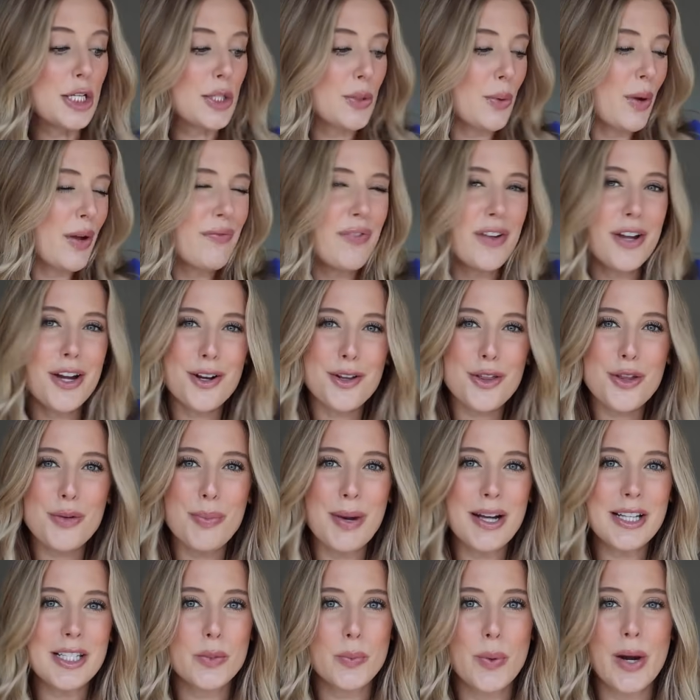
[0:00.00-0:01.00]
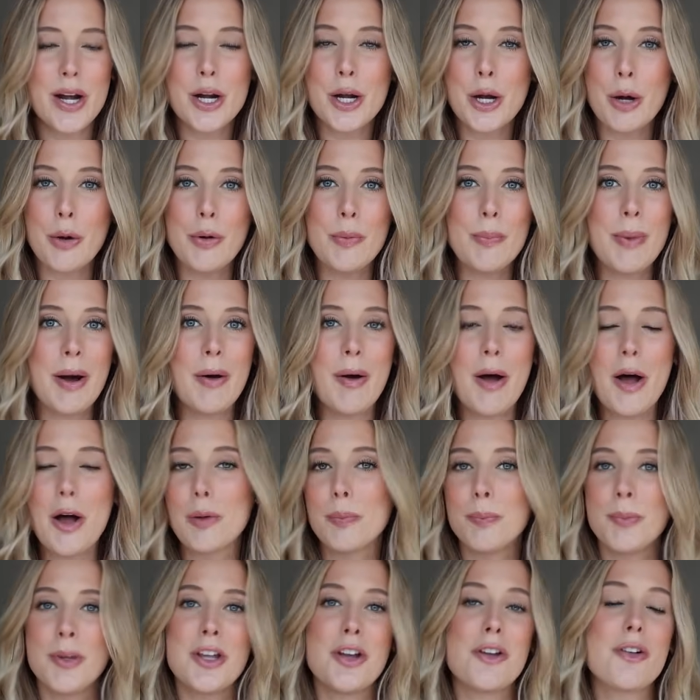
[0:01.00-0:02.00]
so I figured the best way to go about
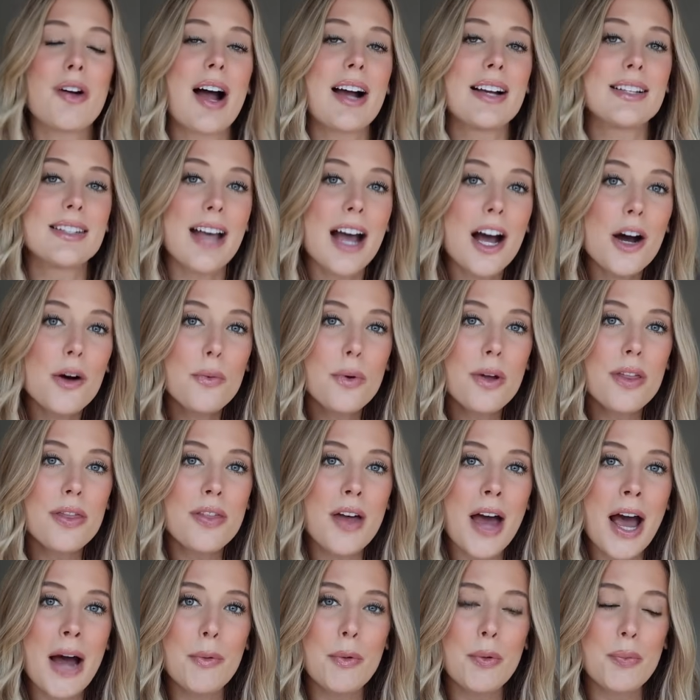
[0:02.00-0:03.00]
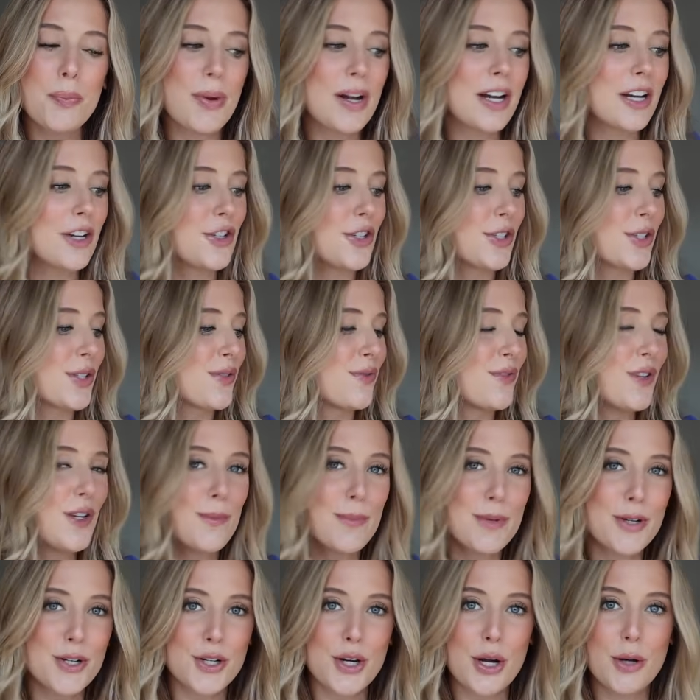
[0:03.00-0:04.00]
helping you guys out with that would be to just
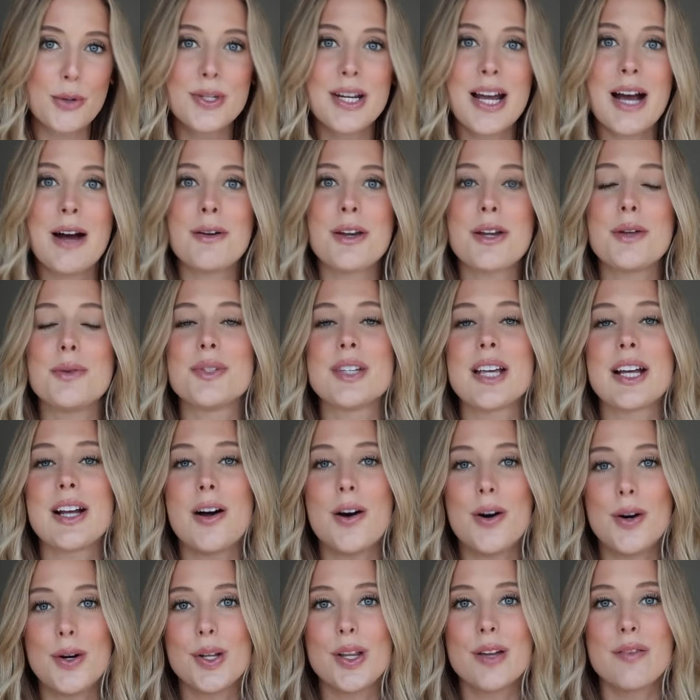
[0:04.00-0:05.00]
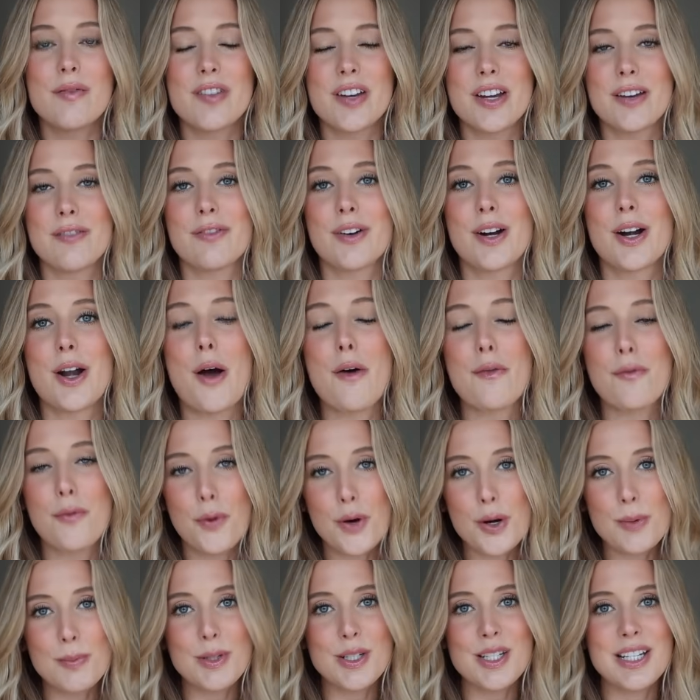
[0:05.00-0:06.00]
film a showdown using all of the different
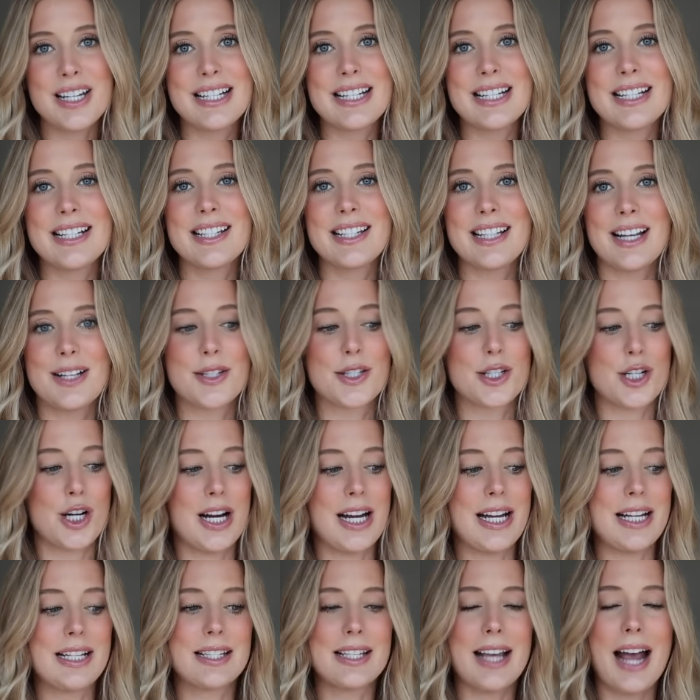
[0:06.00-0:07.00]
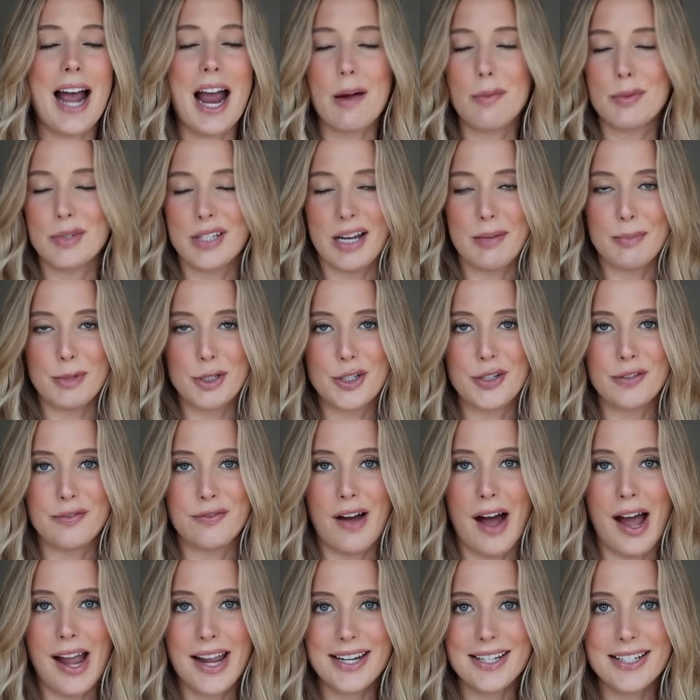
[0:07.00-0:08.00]
affordable tinted sunscreens I was able to to
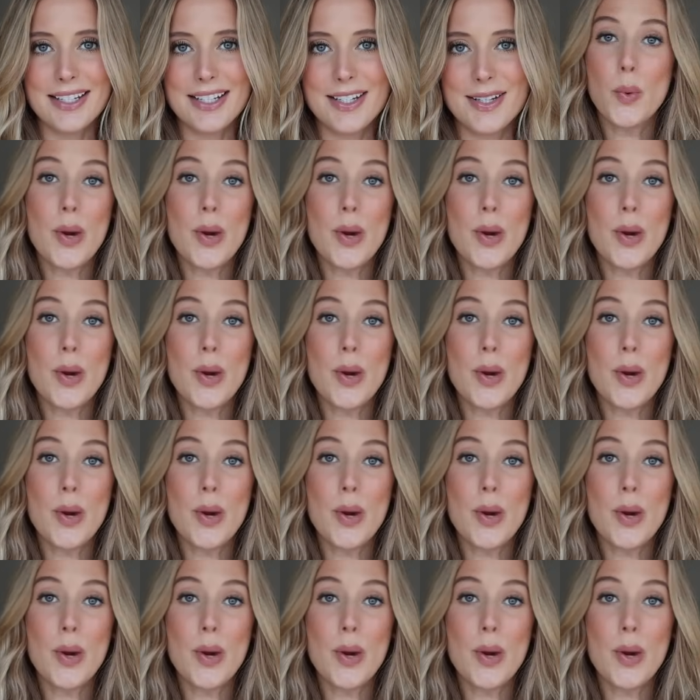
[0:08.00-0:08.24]
find.